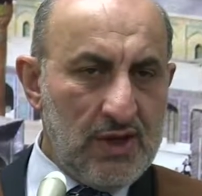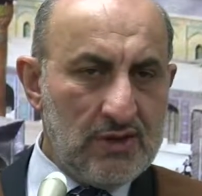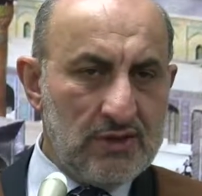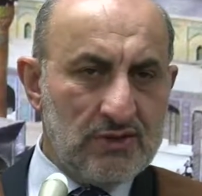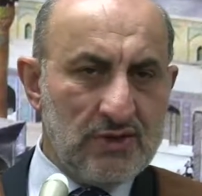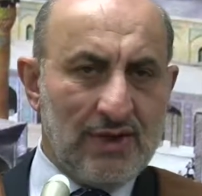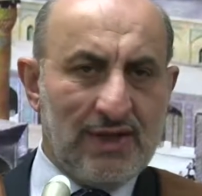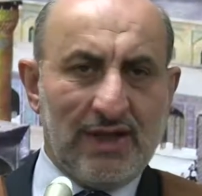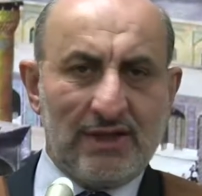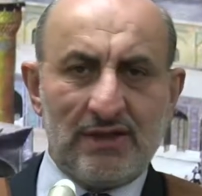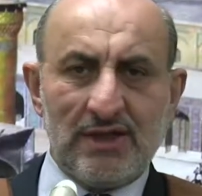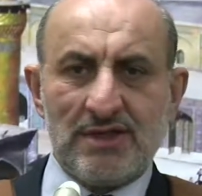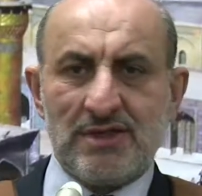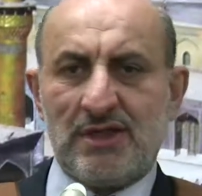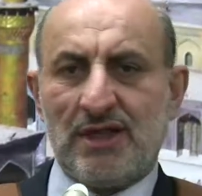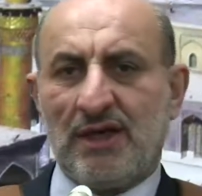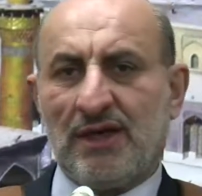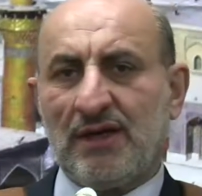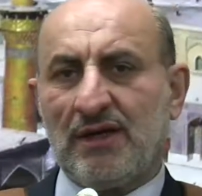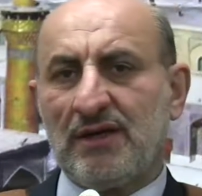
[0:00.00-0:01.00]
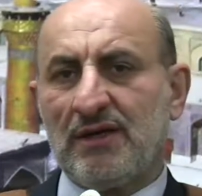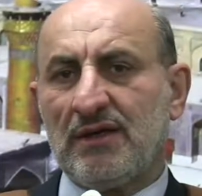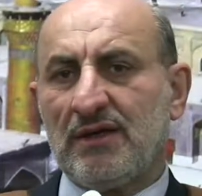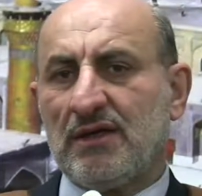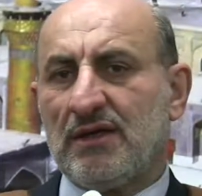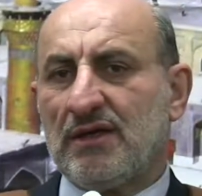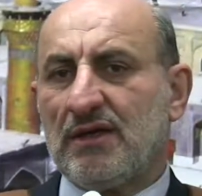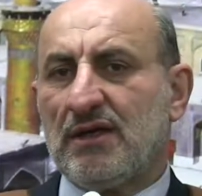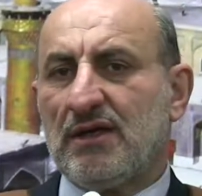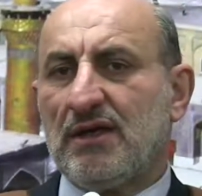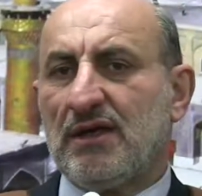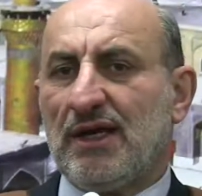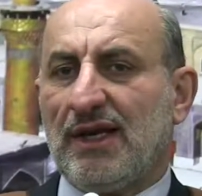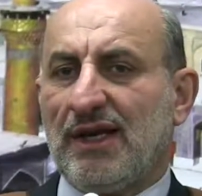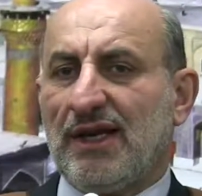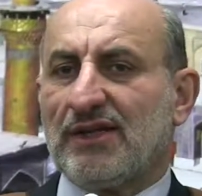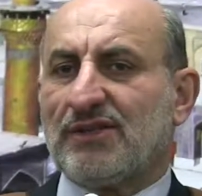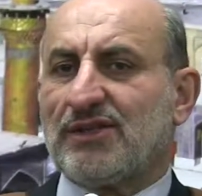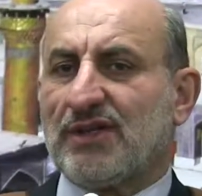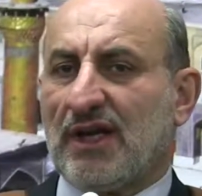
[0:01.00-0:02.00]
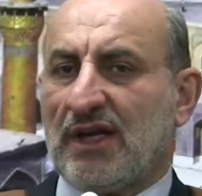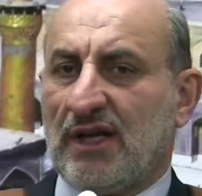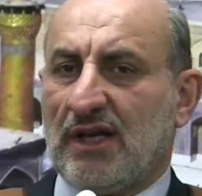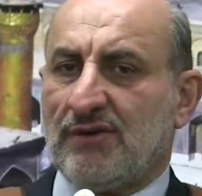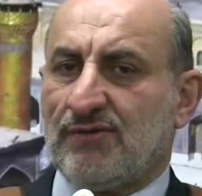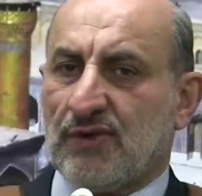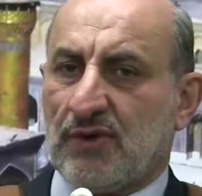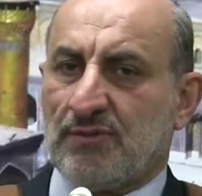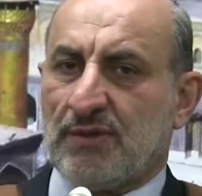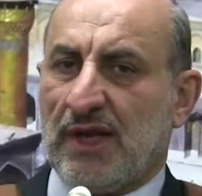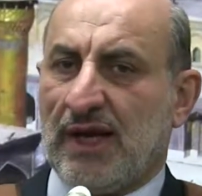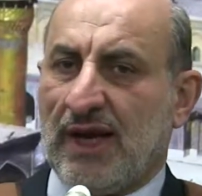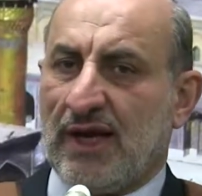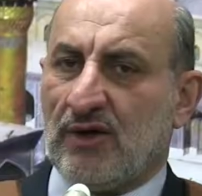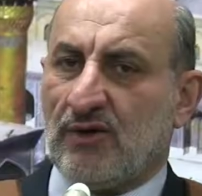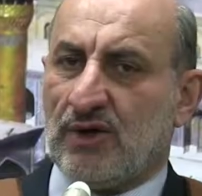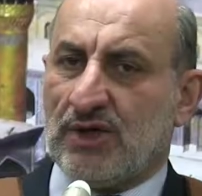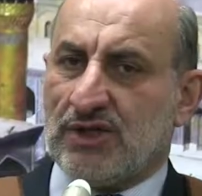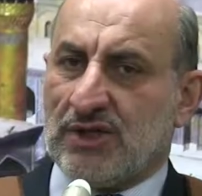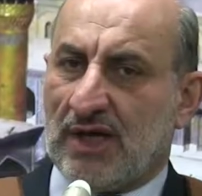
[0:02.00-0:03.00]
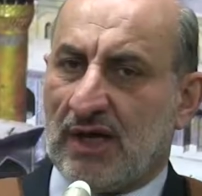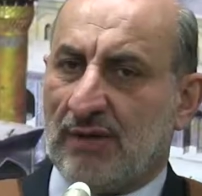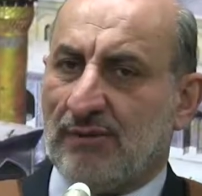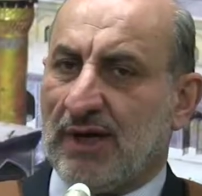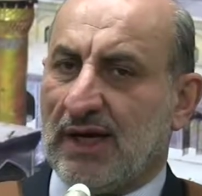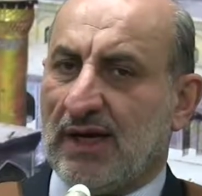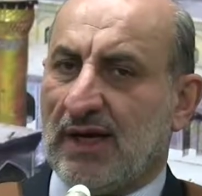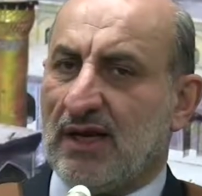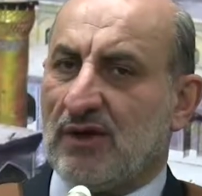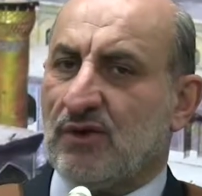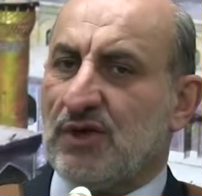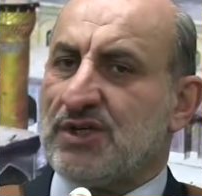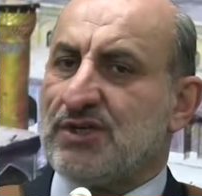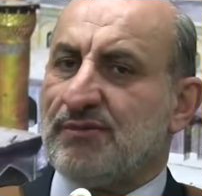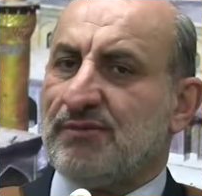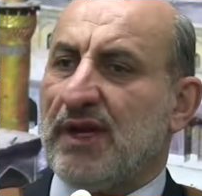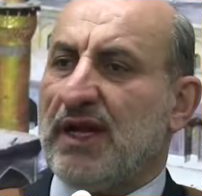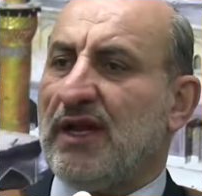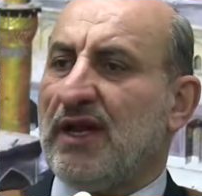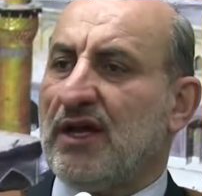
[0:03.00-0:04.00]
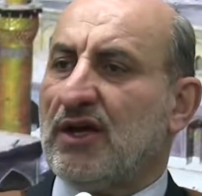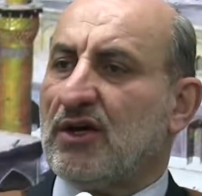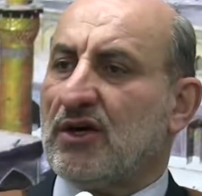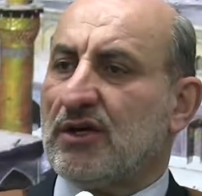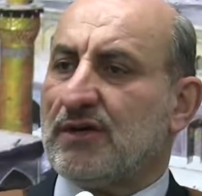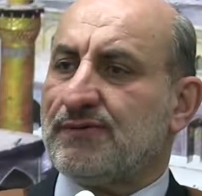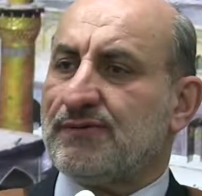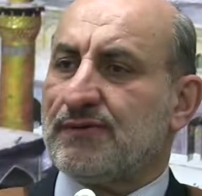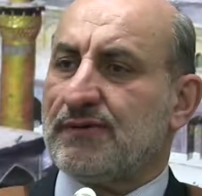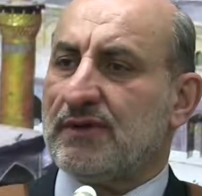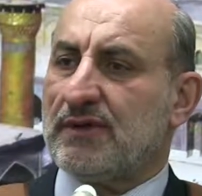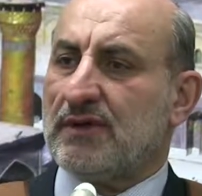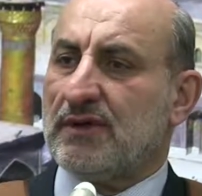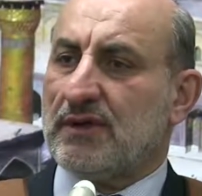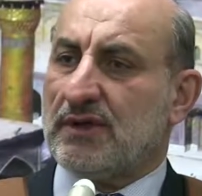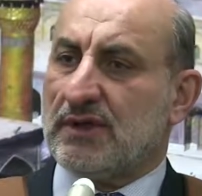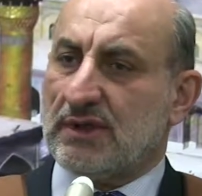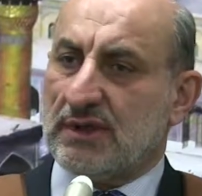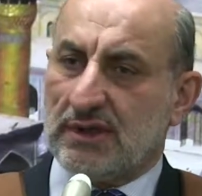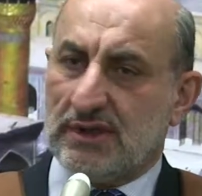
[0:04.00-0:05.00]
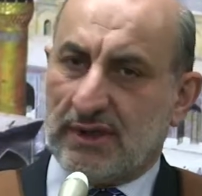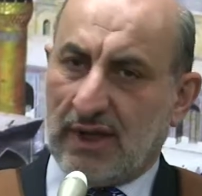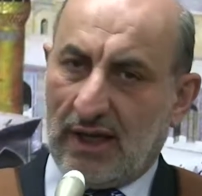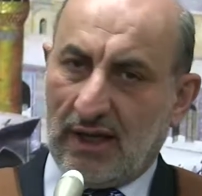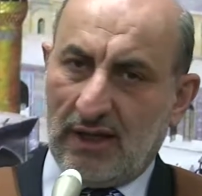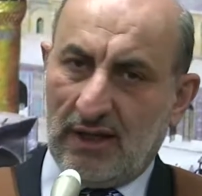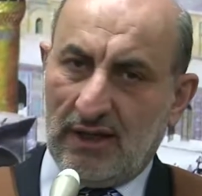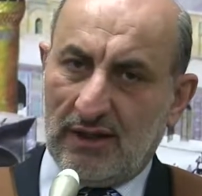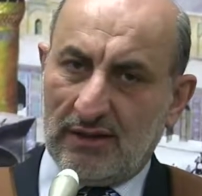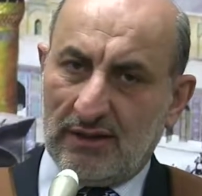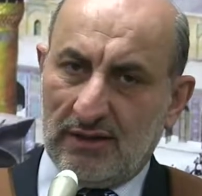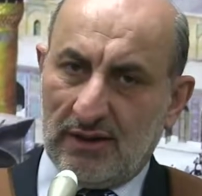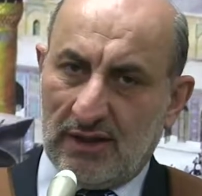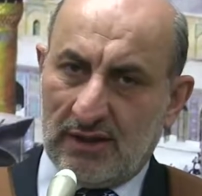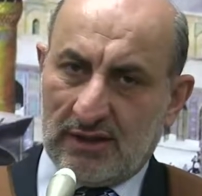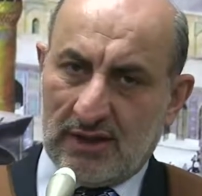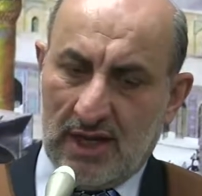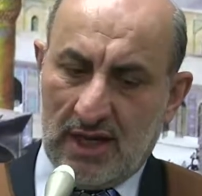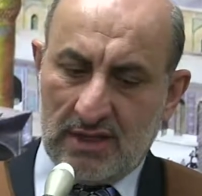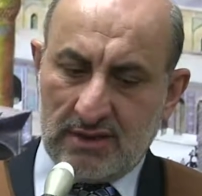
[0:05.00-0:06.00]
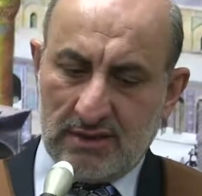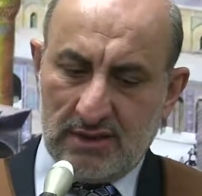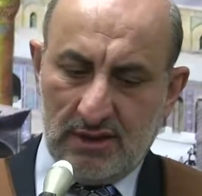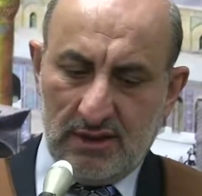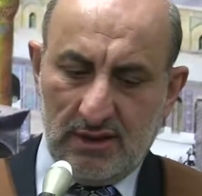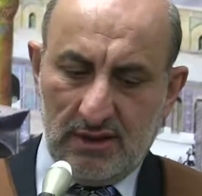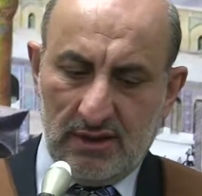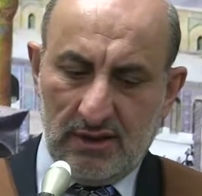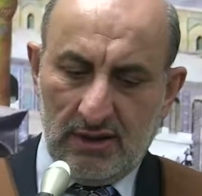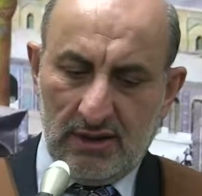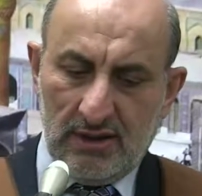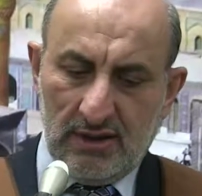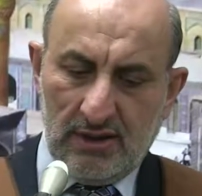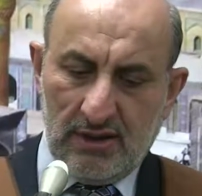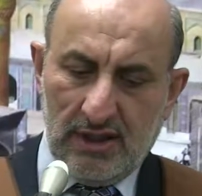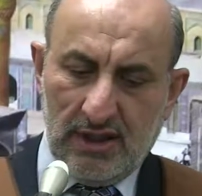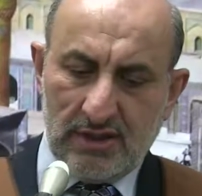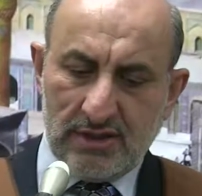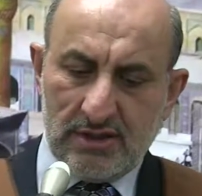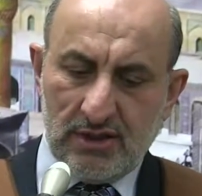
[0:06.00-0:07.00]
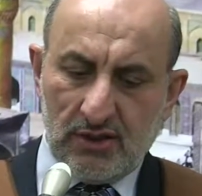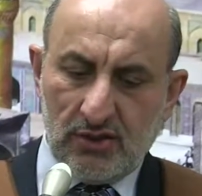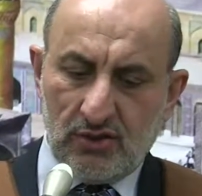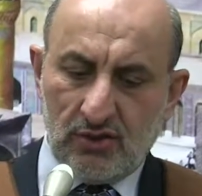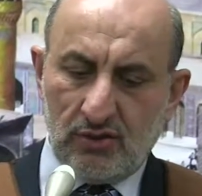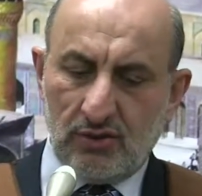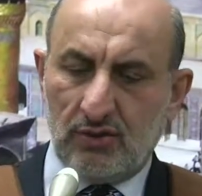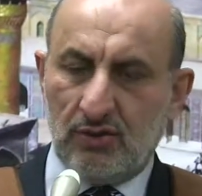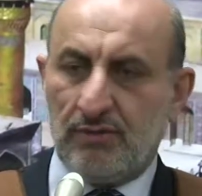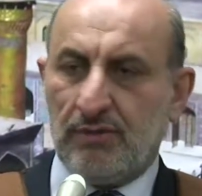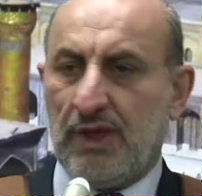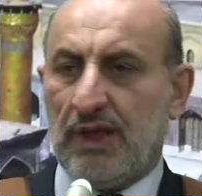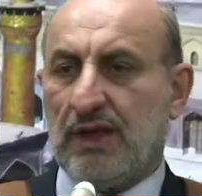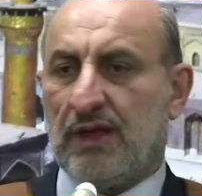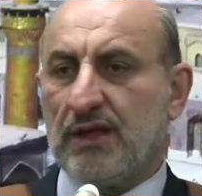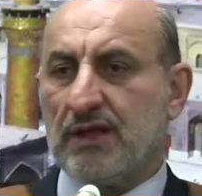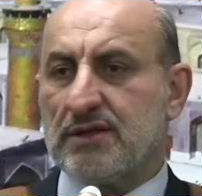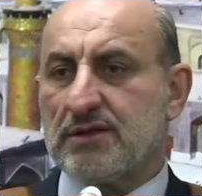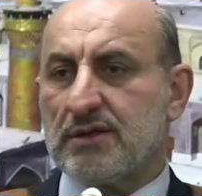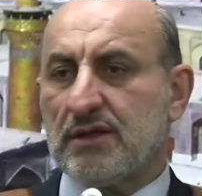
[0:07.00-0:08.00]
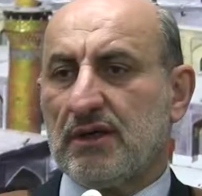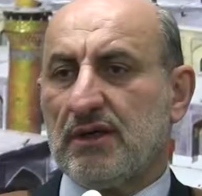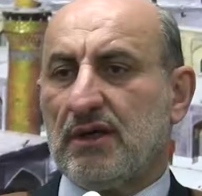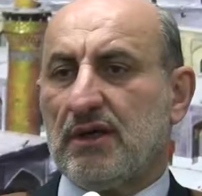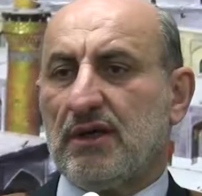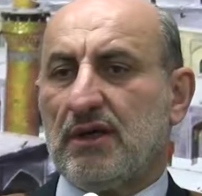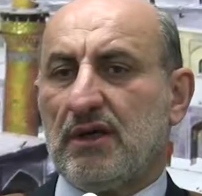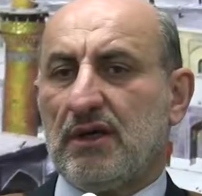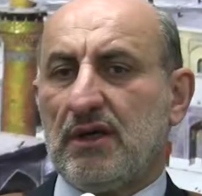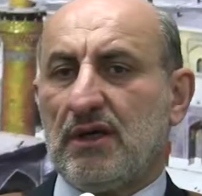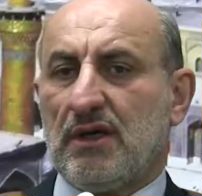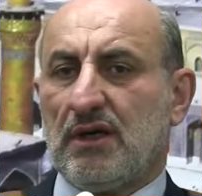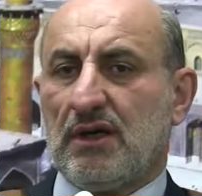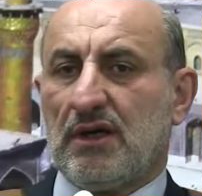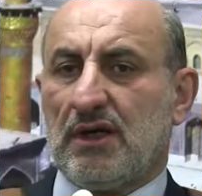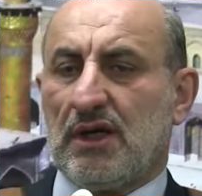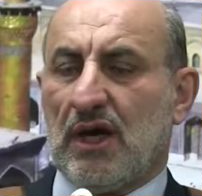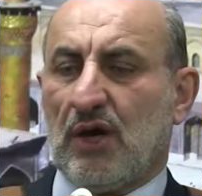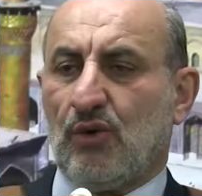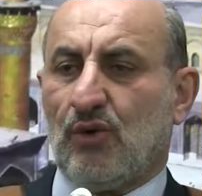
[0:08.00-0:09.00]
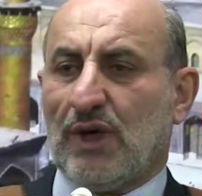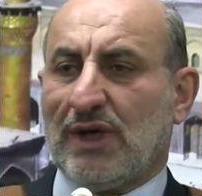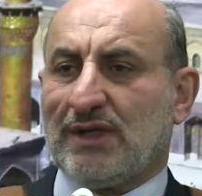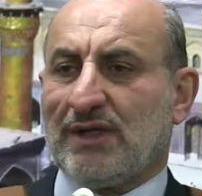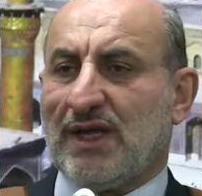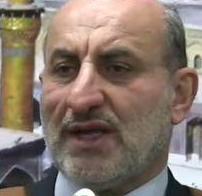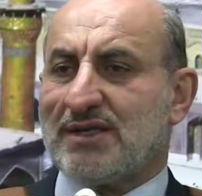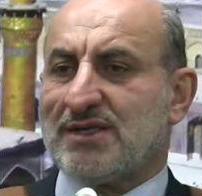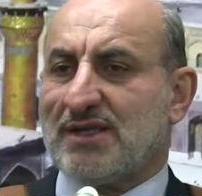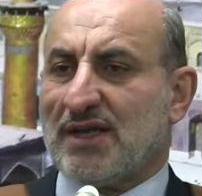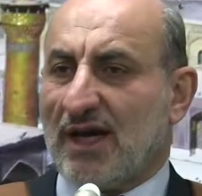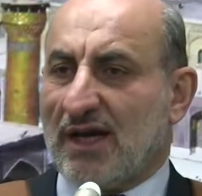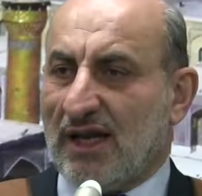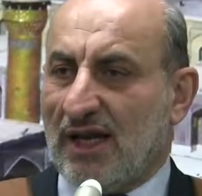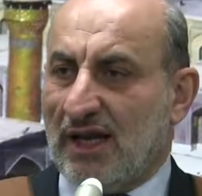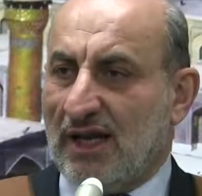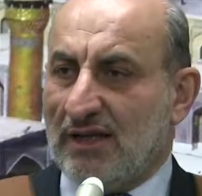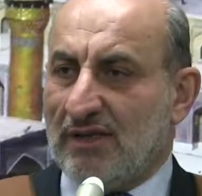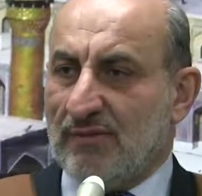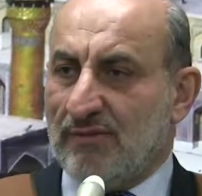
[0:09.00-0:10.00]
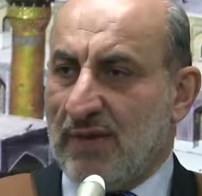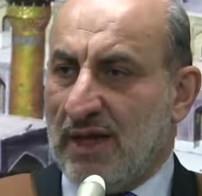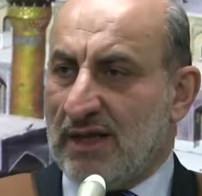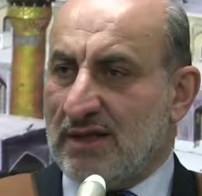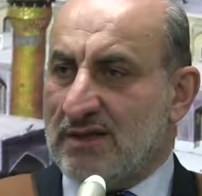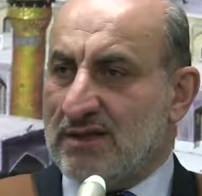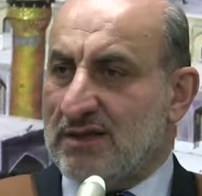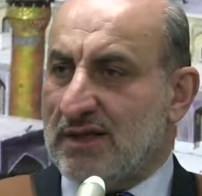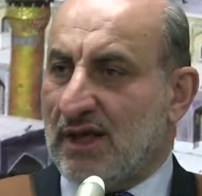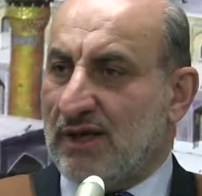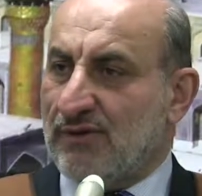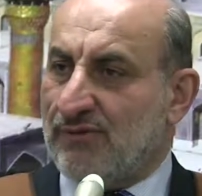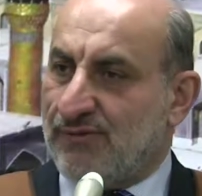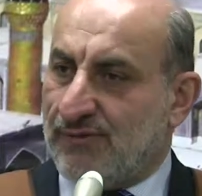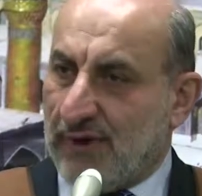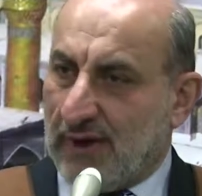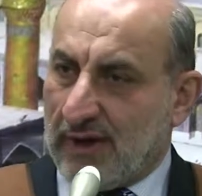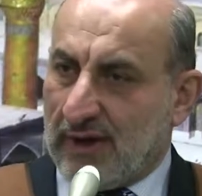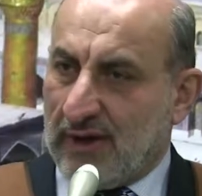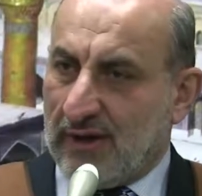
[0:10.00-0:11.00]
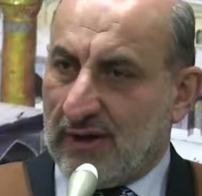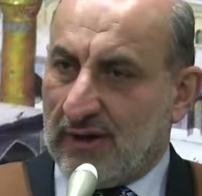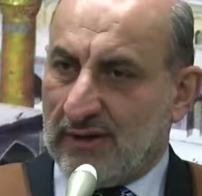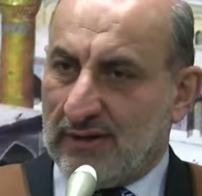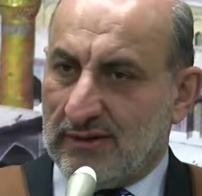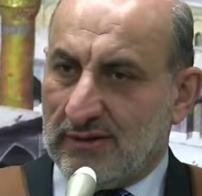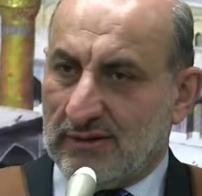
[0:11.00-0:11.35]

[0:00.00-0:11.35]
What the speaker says: So that is the, literally from the language, Arabic language, meaning of taqleed. It has these two meanings. Now, what does taqleed means in fiqh?